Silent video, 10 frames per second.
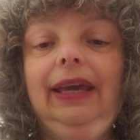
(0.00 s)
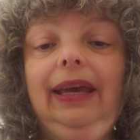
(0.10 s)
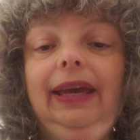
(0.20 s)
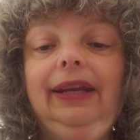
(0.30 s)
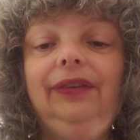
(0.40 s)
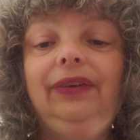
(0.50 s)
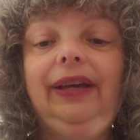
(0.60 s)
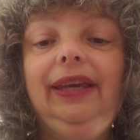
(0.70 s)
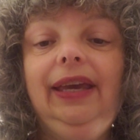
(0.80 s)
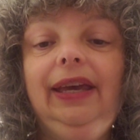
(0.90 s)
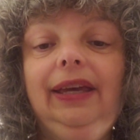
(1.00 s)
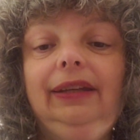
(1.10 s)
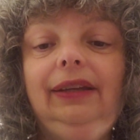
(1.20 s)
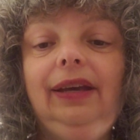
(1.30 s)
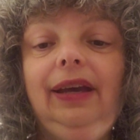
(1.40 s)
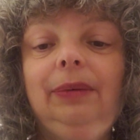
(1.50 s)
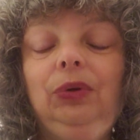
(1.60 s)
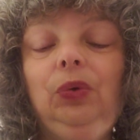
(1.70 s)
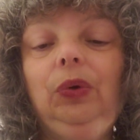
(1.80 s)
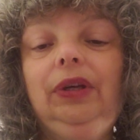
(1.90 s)
and if I can, I'm
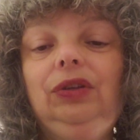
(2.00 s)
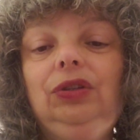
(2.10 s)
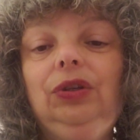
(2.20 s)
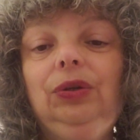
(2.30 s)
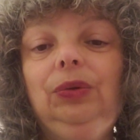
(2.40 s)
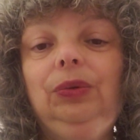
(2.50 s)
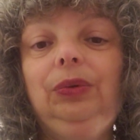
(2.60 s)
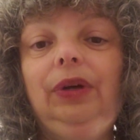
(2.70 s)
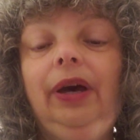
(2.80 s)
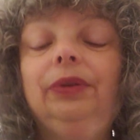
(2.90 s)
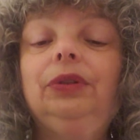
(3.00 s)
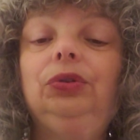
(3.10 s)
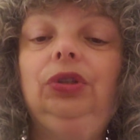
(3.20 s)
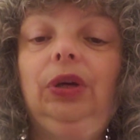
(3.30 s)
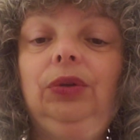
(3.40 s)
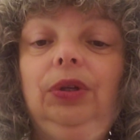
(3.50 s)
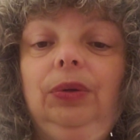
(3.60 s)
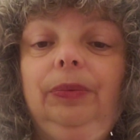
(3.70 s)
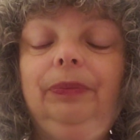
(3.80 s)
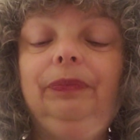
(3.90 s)
going to also show
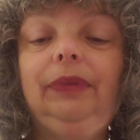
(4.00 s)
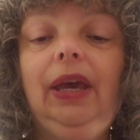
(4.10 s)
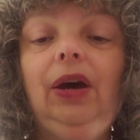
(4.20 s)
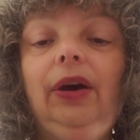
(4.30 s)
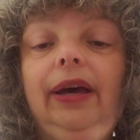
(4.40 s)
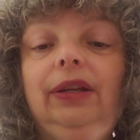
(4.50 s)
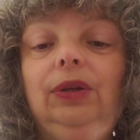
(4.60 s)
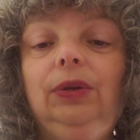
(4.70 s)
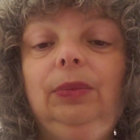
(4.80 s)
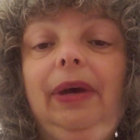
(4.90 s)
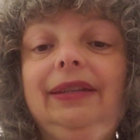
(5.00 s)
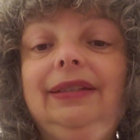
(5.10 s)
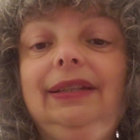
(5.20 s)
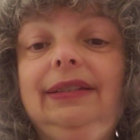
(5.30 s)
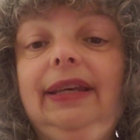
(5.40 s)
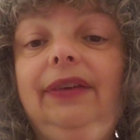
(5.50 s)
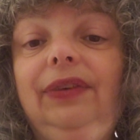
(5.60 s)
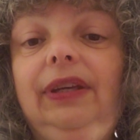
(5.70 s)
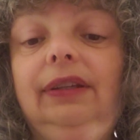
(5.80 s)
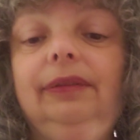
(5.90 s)
you how I do my seed saving.